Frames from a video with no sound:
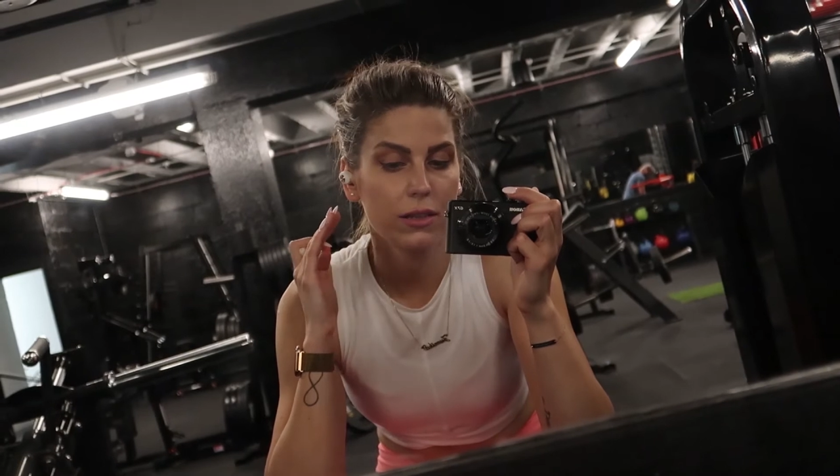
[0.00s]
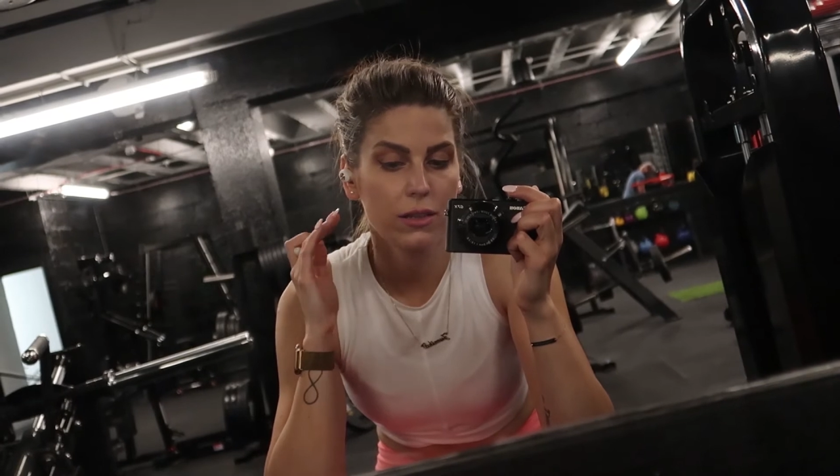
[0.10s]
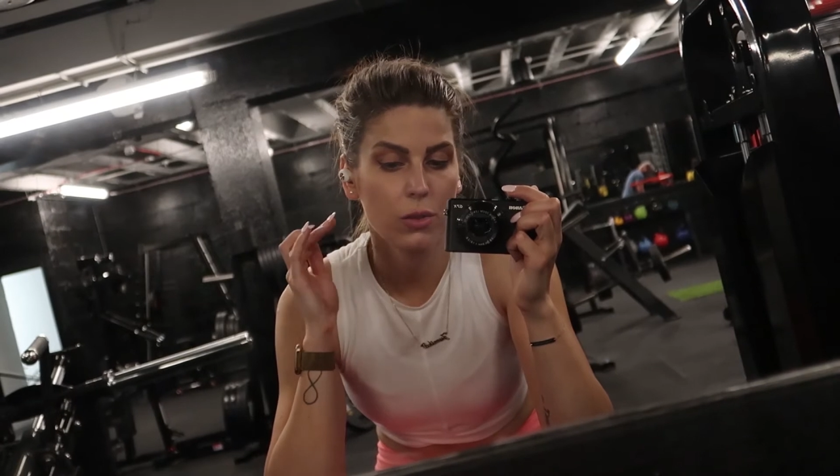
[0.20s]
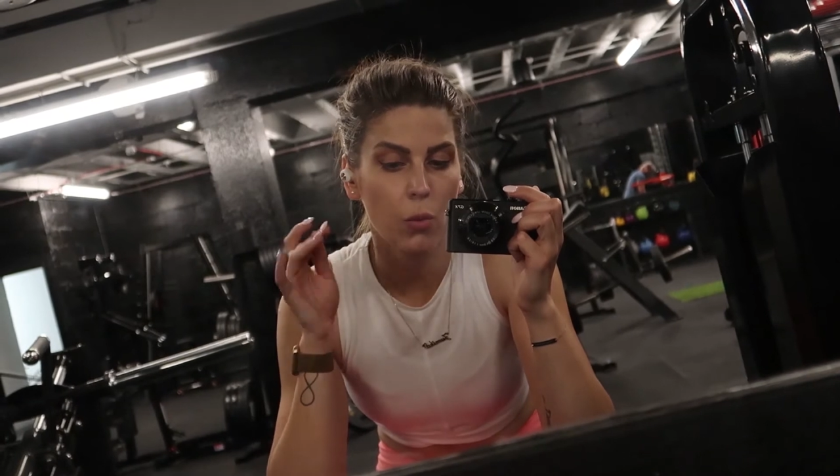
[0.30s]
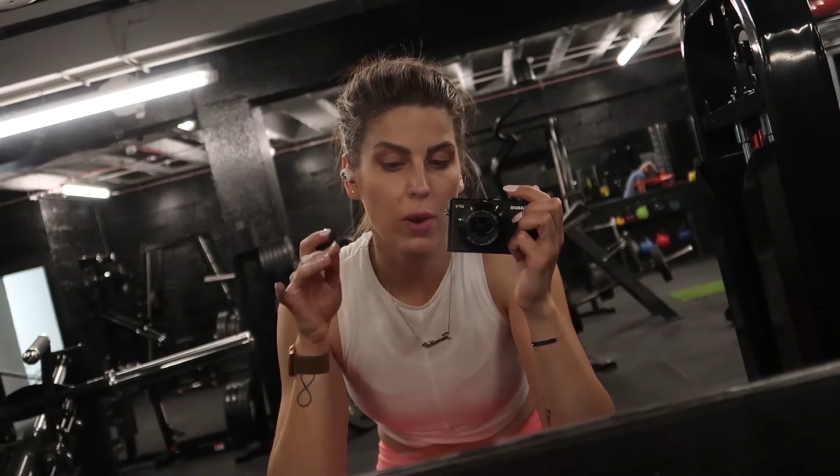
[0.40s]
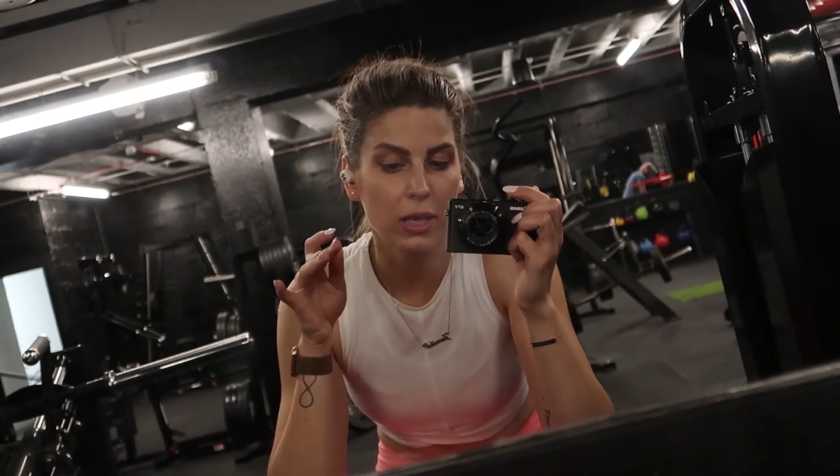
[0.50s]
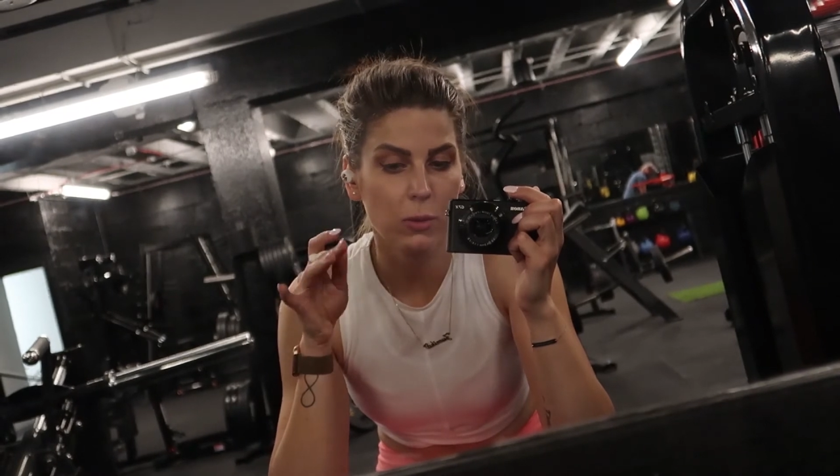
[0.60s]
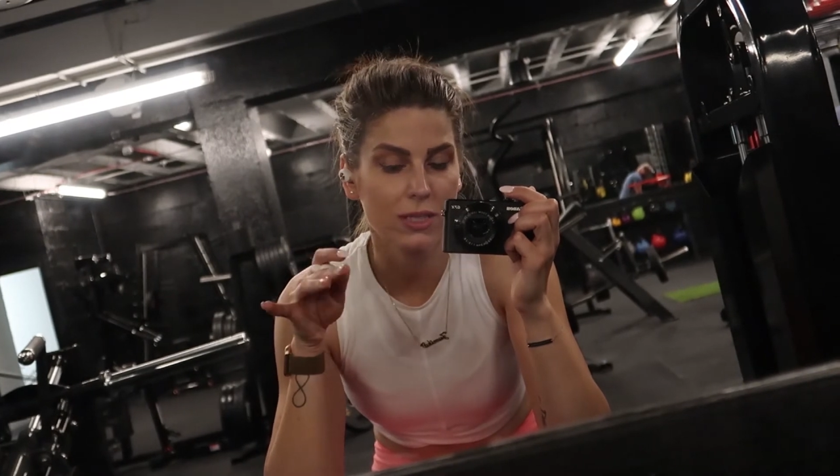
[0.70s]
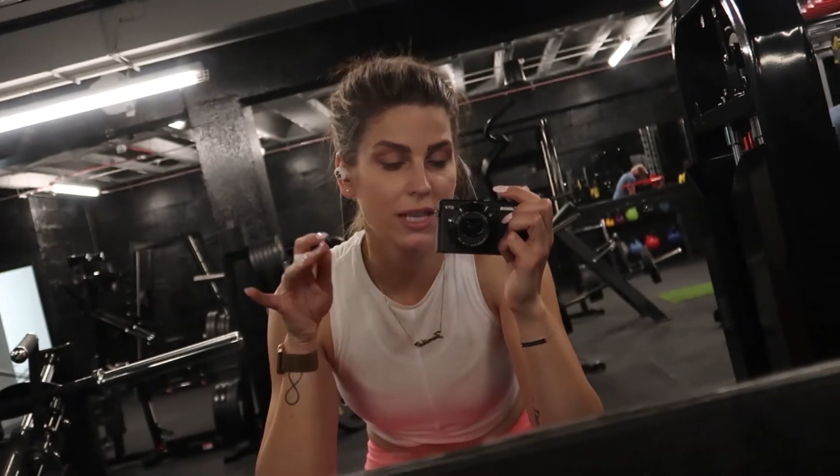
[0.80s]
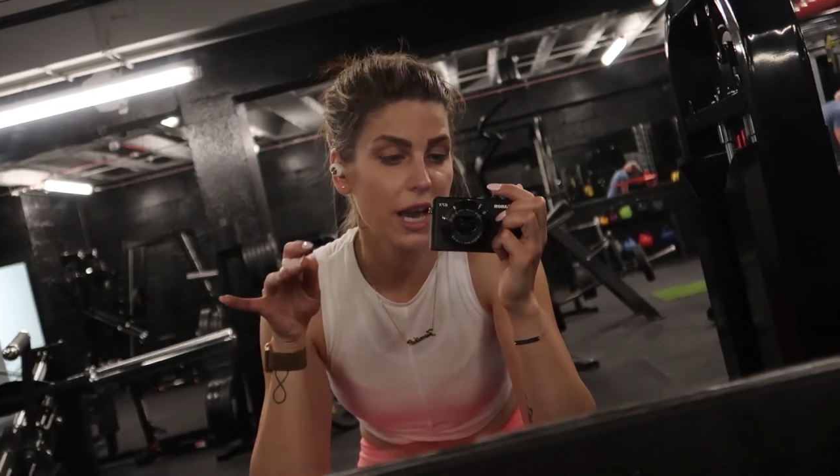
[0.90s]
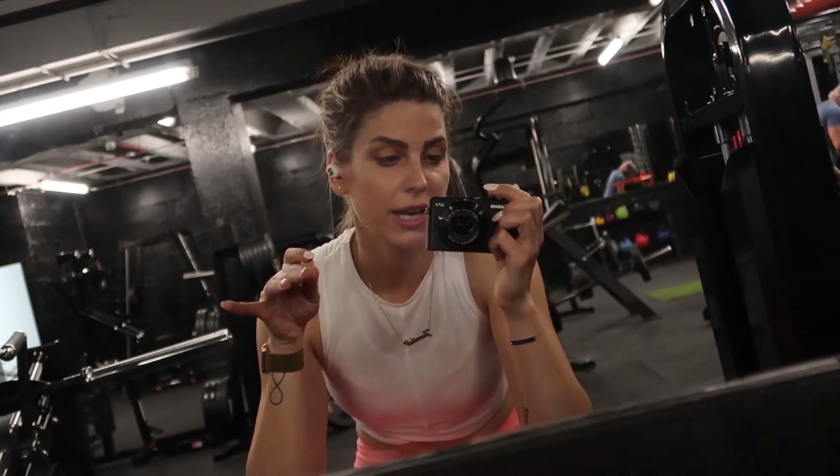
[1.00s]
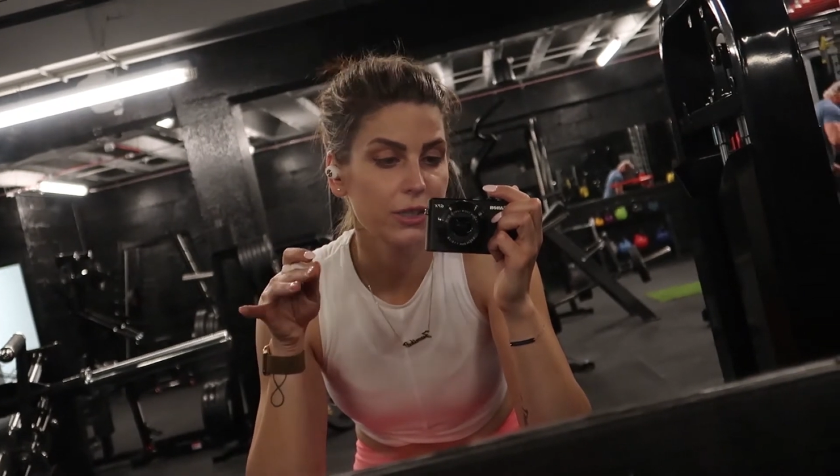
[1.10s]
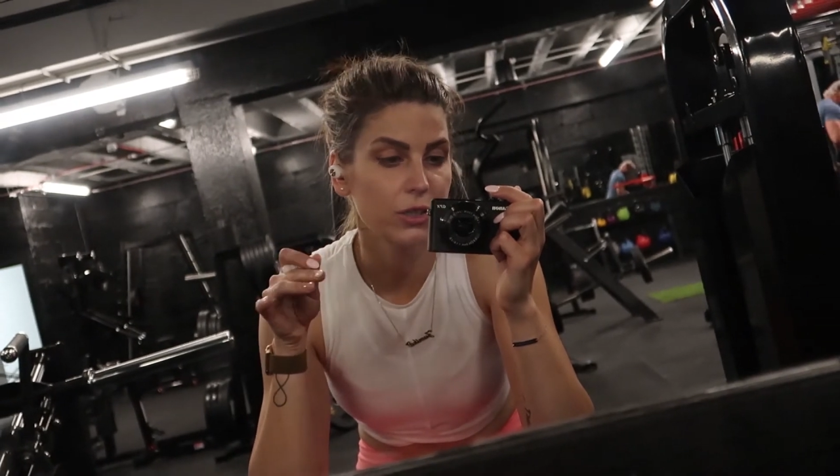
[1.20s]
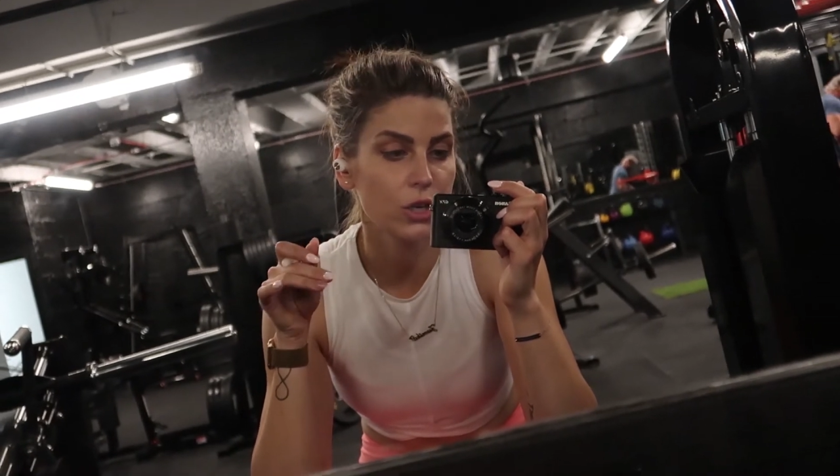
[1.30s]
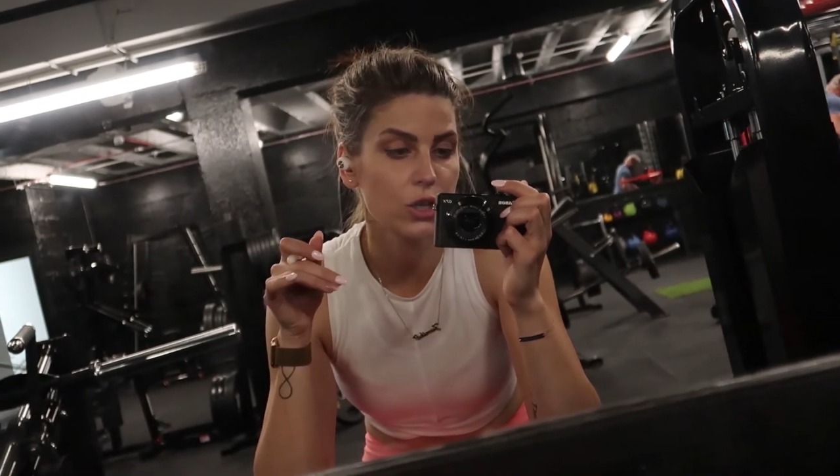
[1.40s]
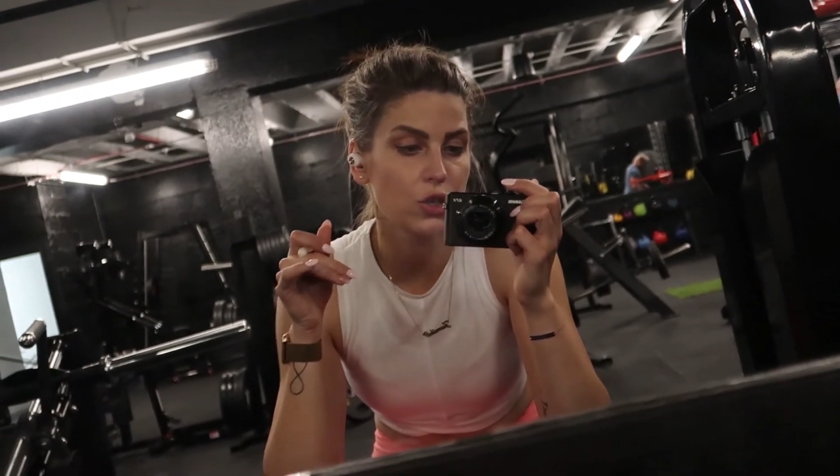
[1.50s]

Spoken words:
the weight was either